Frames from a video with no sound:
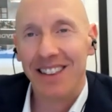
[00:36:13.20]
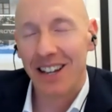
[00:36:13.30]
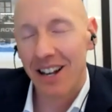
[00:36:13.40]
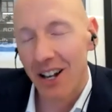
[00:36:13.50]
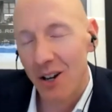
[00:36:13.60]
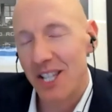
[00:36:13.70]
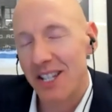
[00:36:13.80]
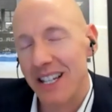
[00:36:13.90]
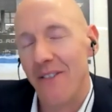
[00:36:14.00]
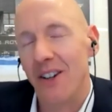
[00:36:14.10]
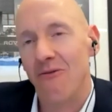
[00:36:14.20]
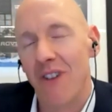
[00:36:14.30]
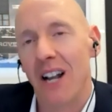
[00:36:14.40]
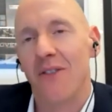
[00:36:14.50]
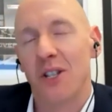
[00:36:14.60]
the closest level of
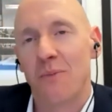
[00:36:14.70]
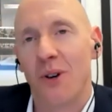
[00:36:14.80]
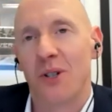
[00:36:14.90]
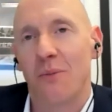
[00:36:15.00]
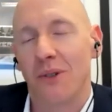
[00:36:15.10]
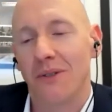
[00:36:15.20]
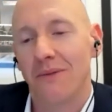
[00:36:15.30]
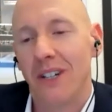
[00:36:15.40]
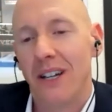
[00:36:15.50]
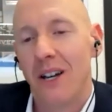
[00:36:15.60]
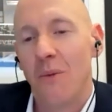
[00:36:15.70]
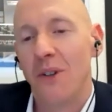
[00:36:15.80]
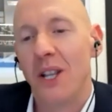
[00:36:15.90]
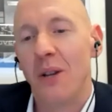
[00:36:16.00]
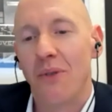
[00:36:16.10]
relevance possible
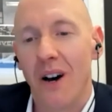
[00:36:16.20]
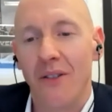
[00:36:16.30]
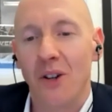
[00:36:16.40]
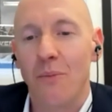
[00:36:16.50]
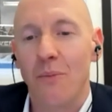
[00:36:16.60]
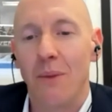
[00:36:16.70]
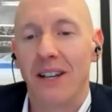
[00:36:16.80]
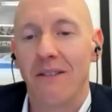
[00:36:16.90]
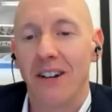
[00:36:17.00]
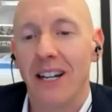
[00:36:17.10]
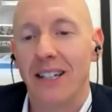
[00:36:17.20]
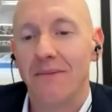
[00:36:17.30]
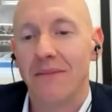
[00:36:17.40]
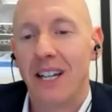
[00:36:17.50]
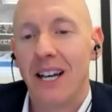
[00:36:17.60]
within the private or public arena.
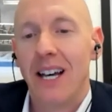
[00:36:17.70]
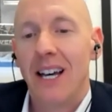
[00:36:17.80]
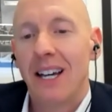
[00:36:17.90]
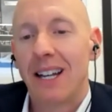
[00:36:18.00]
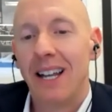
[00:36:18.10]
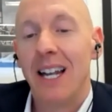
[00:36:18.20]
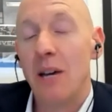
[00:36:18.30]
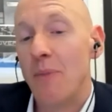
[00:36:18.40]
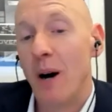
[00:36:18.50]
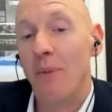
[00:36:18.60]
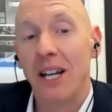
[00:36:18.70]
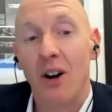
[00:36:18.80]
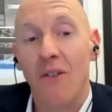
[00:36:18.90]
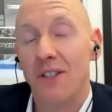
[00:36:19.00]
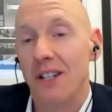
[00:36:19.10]
Clearly public
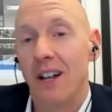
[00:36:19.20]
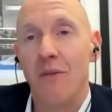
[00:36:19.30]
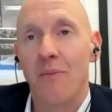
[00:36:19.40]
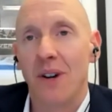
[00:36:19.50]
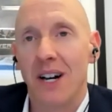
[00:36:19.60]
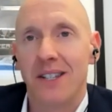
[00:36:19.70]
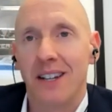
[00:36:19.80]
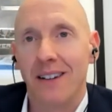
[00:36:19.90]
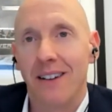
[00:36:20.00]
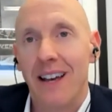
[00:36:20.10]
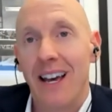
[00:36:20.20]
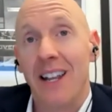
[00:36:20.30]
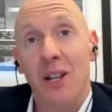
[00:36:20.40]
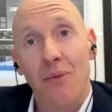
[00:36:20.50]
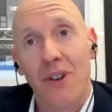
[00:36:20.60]
offers live pricing, and
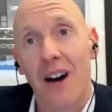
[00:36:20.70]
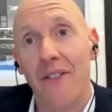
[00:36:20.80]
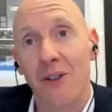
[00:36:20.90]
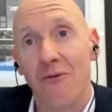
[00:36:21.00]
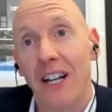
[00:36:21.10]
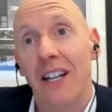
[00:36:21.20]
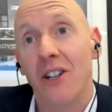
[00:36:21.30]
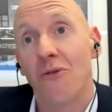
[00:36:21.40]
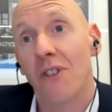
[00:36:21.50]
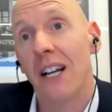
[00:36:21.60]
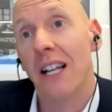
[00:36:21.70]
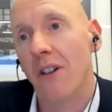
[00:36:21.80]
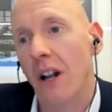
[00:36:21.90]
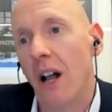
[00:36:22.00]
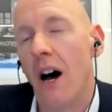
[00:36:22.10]
in the private arena, you're really
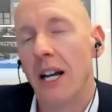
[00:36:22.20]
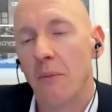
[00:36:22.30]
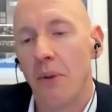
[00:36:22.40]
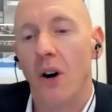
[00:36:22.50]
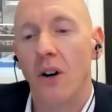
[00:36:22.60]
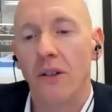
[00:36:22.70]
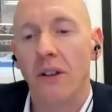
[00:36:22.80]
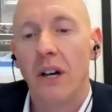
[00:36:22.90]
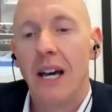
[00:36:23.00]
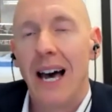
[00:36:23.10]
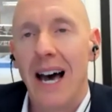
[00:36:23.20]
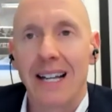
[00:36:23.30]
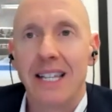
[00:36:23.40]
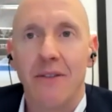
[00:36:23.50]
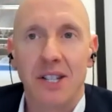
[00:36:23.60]
relying upon
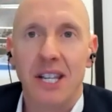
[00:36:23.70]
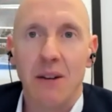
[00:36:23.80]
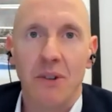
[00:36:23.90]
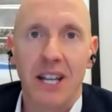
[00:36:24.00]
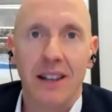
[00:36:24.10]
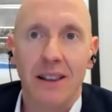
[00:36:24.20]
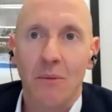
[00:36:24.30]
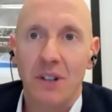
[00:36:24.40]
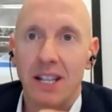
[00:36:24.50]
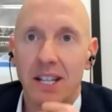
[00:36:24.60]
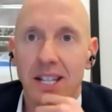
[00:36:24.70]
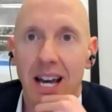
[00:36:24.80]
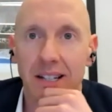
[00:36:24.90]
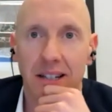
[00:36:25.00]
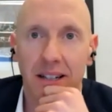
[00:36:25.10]
activity within the
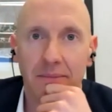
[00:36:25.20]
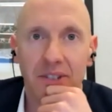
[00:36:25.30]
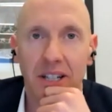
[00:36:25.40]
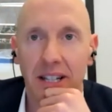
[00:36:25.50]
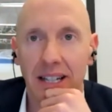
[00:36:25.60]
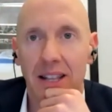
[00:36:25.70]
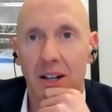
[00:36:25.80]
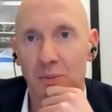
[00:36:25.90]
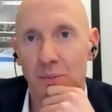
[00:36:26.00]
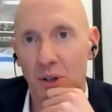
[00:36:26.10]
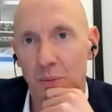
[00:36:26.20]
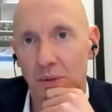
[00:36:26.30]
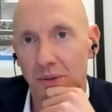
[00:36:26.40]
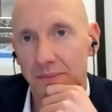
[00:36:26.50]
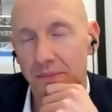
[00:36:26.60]
sector to kind of get those
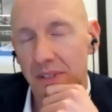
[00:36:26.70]
multiples.